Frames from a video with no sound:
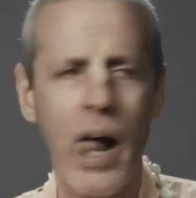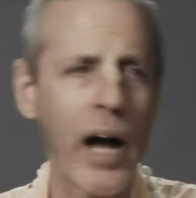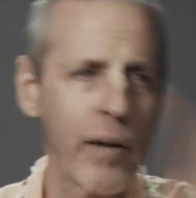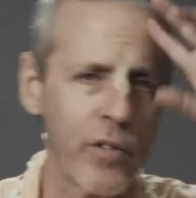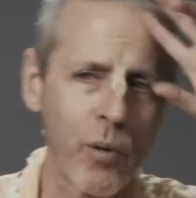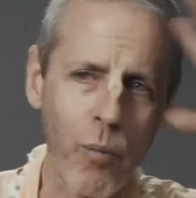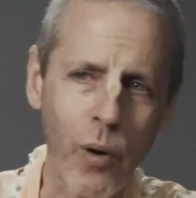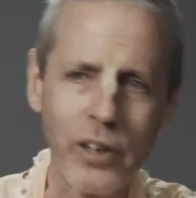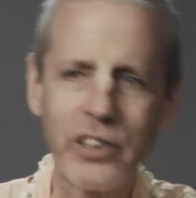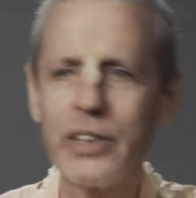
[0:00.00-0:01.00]
I'm the
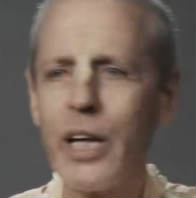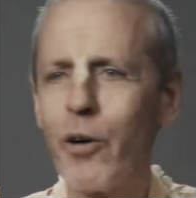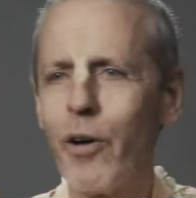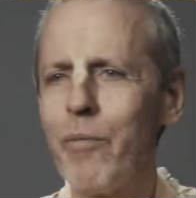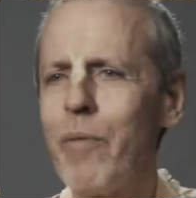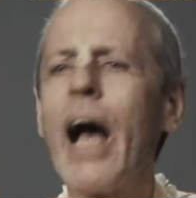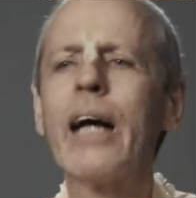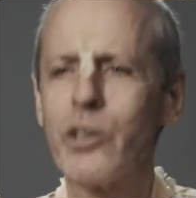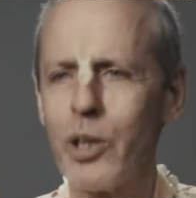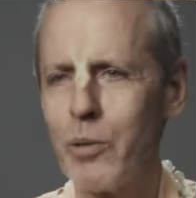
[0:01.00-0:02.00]
worst sinner
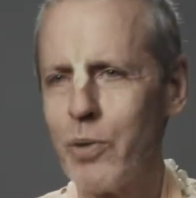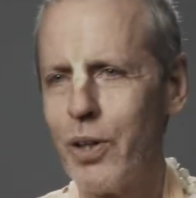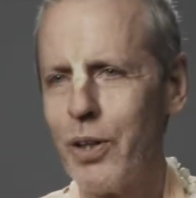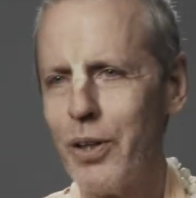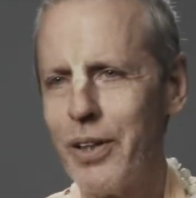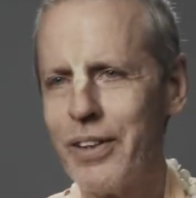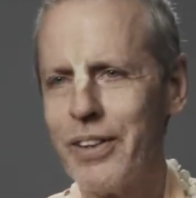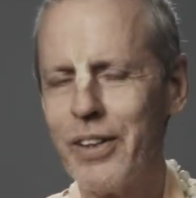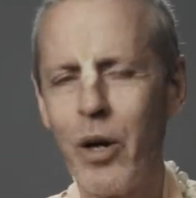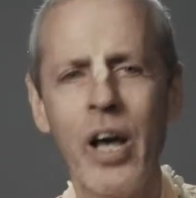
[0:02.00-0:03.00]
imaginable.
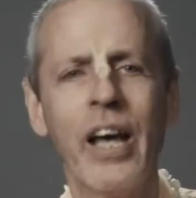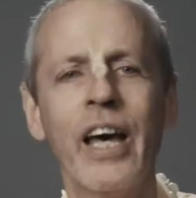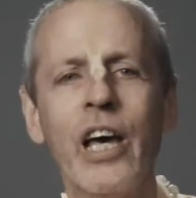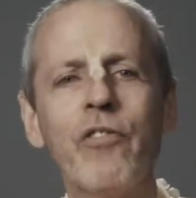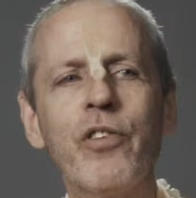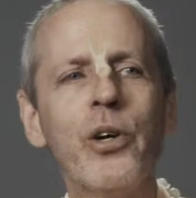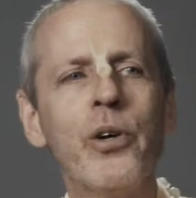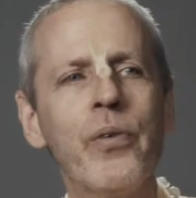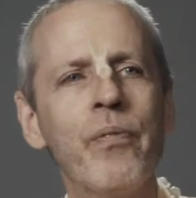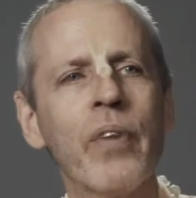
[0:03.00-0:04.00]
If
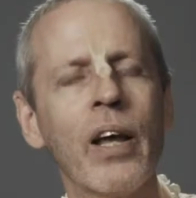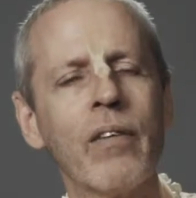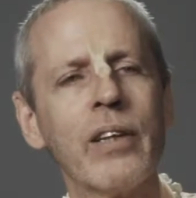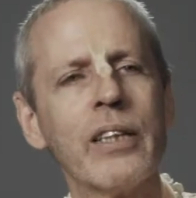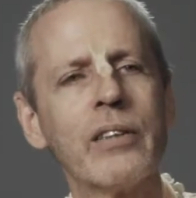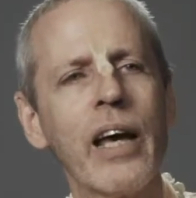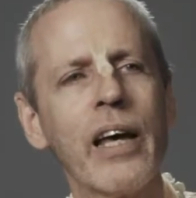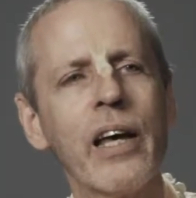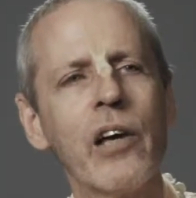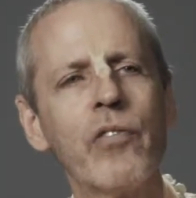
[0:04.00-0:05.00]
you, what does he
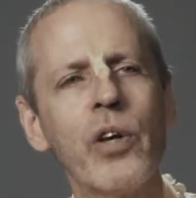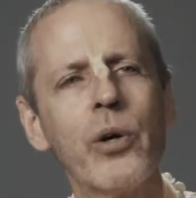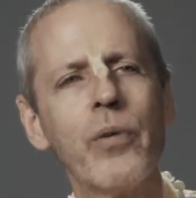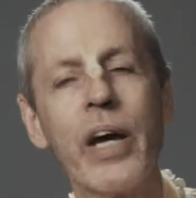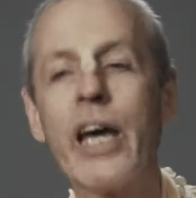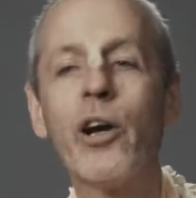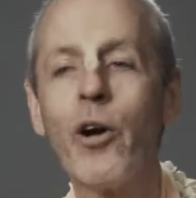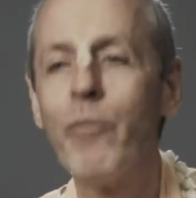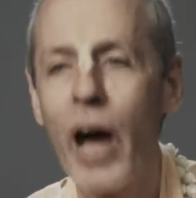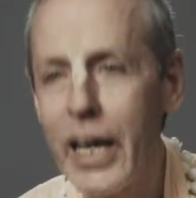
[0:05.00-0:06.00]
say? If you
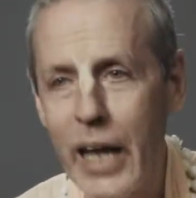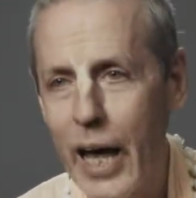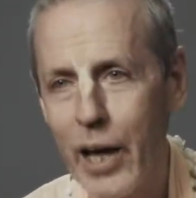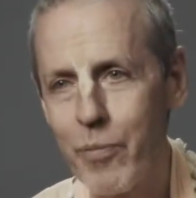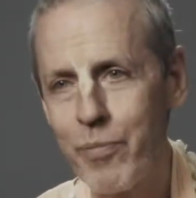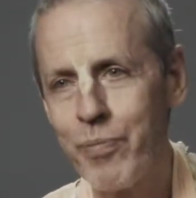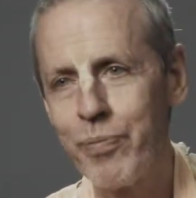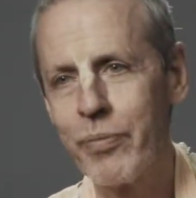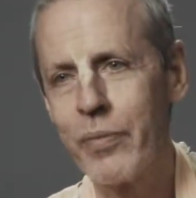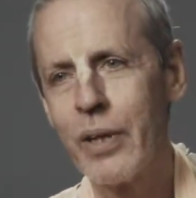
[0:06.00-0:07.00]
hear my name,
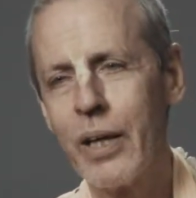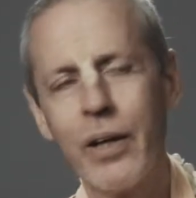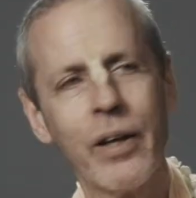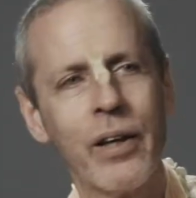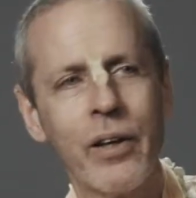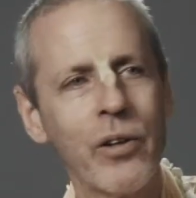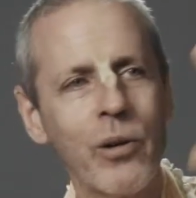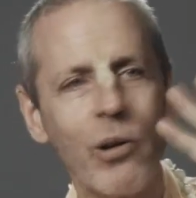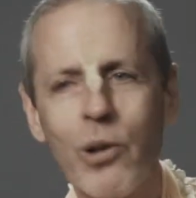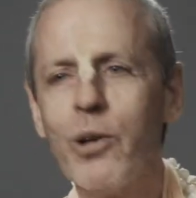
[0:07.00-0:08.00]

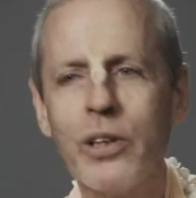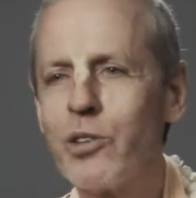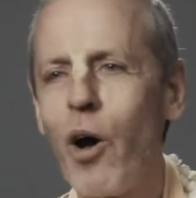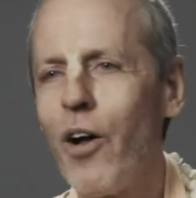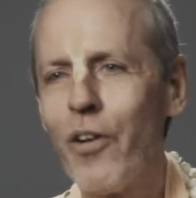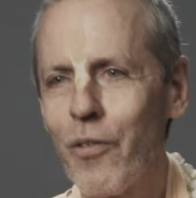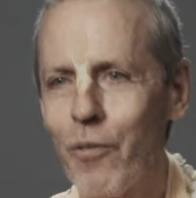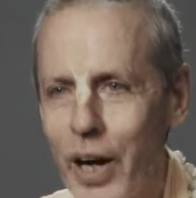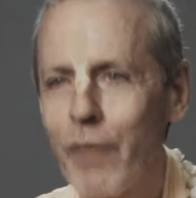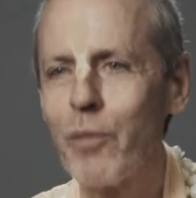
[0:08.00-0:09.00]
you'll lose all,
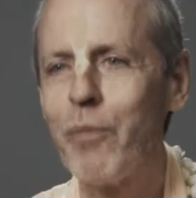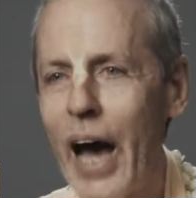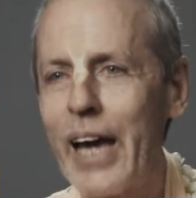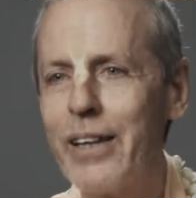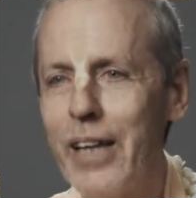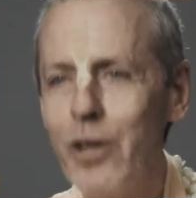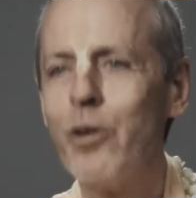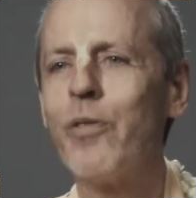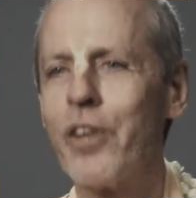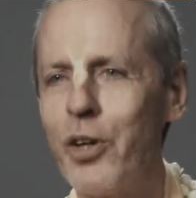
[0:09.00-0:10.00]
whatever piety
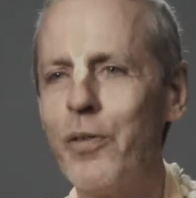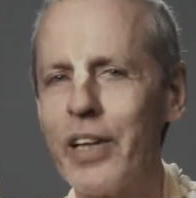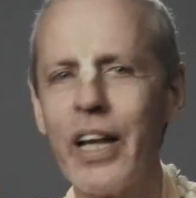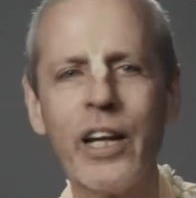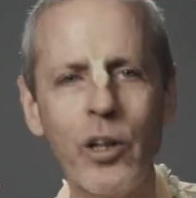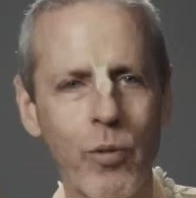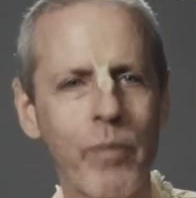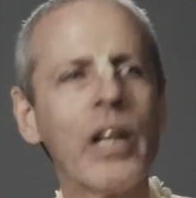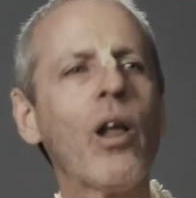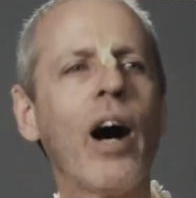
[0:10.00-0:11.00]
you've accumulated will
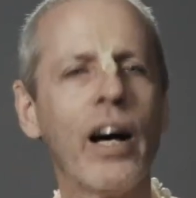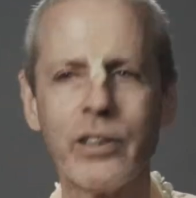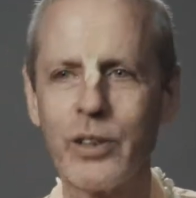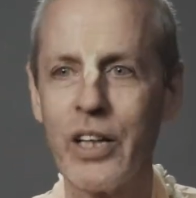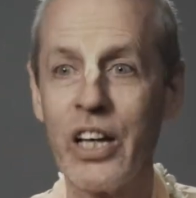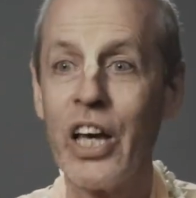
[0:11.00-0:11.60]
be lost.